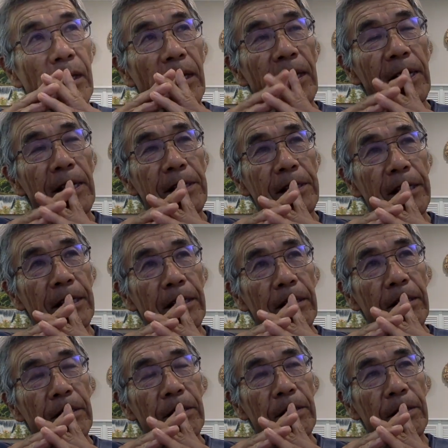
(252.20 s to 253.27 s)
is it
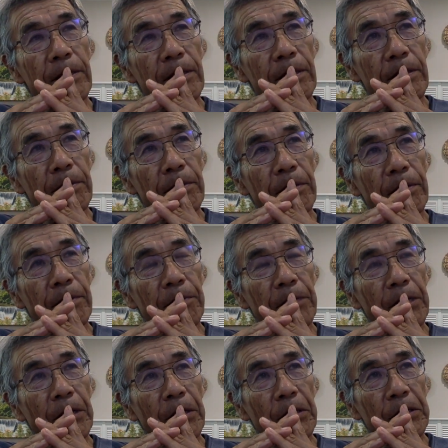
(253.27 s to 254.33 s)

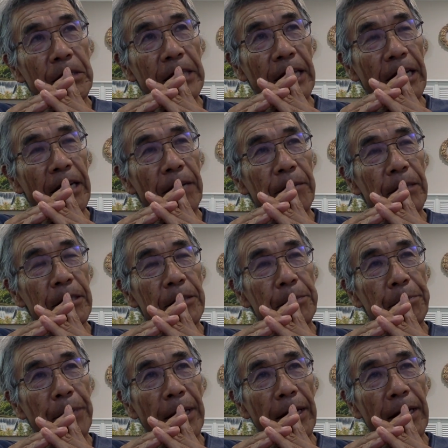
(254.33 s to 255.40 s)
because I have this
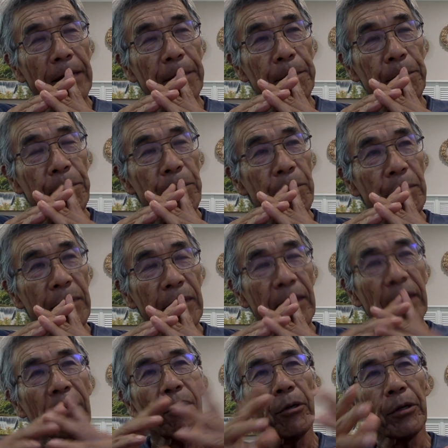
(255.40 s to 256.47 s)
pain,
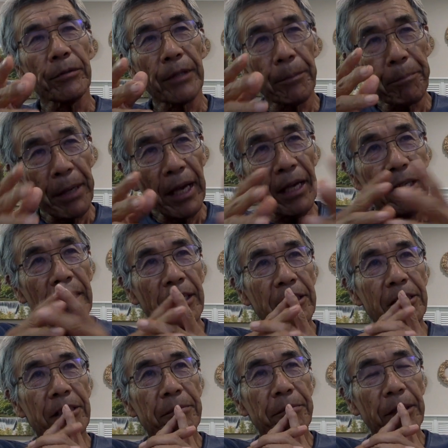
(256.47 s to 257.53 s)
or the pain
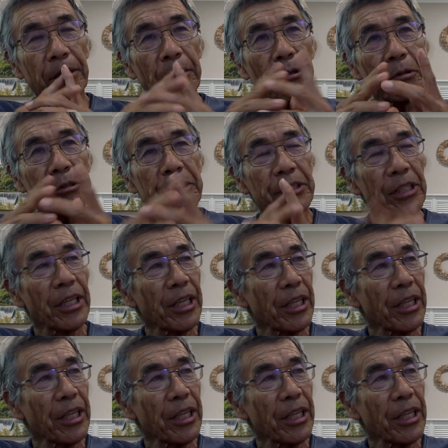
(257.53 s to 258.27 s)
is because